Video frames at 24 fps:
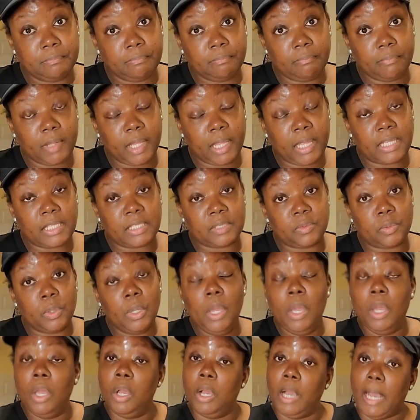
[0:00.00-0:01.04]
Because
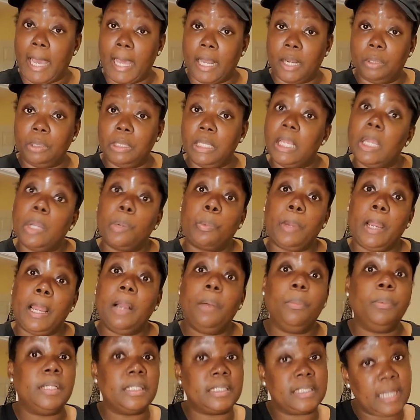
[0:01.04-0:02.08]
I don't linger
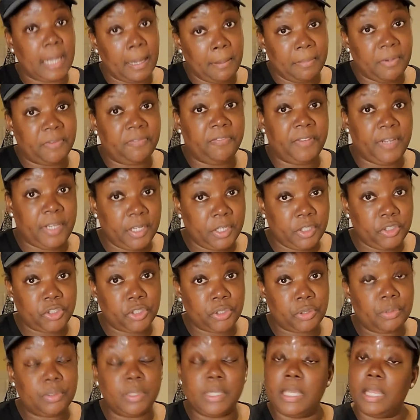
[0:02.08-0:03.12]
around when it's time to feed
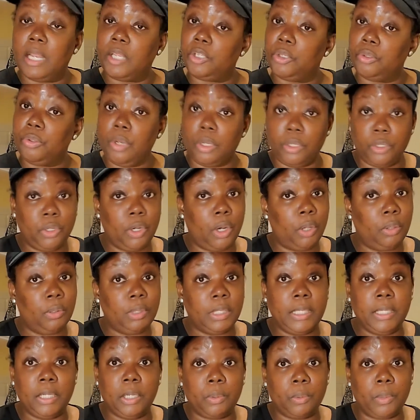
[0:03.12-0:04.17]
you. You don't
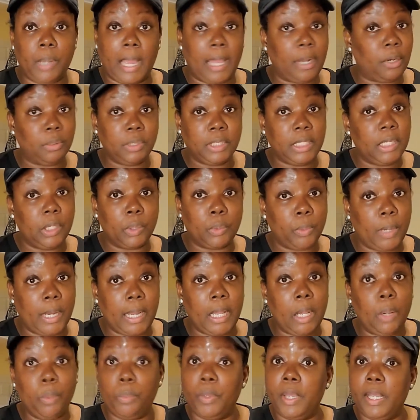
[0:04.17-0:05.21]
linger. I don't linger
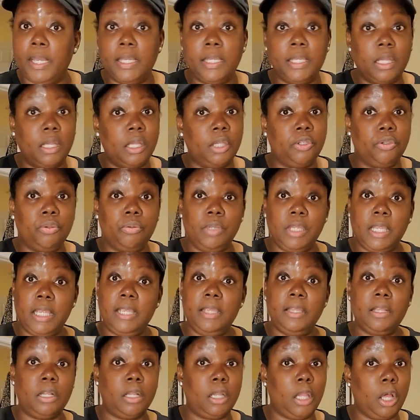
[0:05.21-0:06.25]
around when you
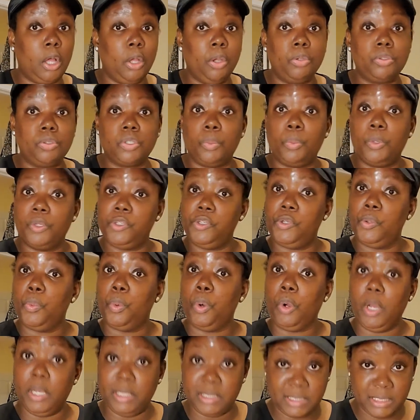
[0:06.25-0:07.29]
need clothes or when you
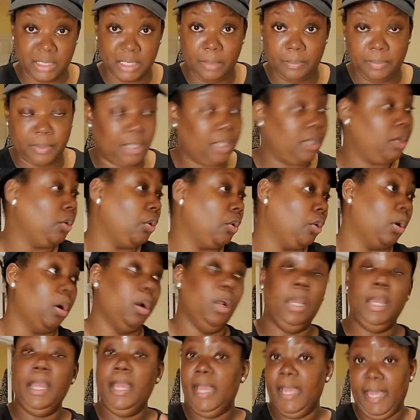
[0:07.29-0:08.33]
want something or
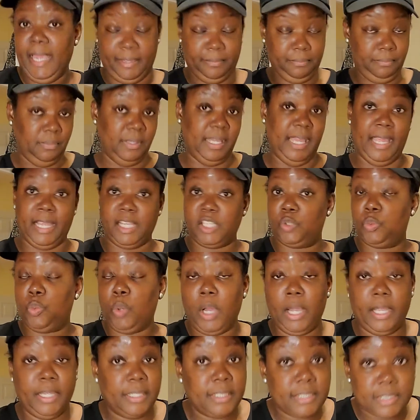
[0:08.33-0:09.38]
X,
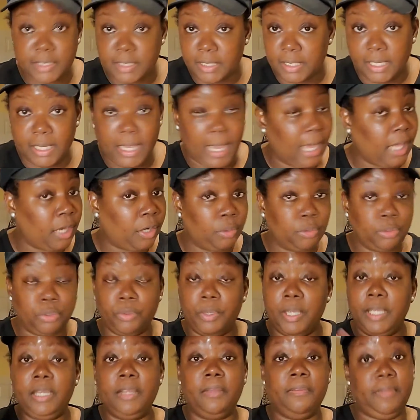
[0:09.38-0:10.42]
Y, and Z. I don't do
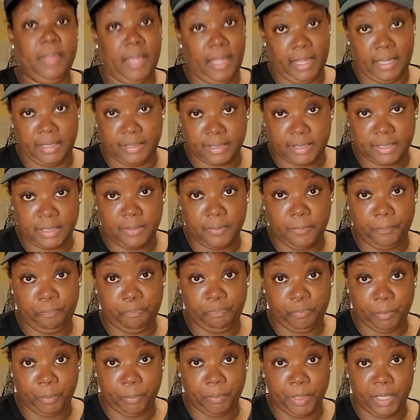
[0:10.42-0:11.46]
any of that
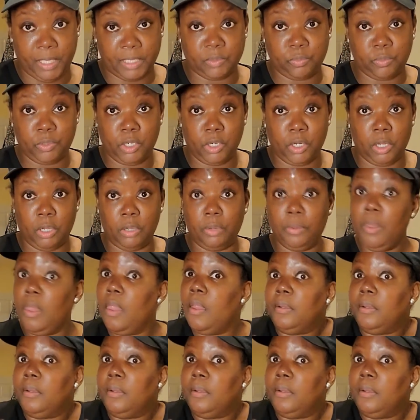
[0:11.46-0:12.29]
because you know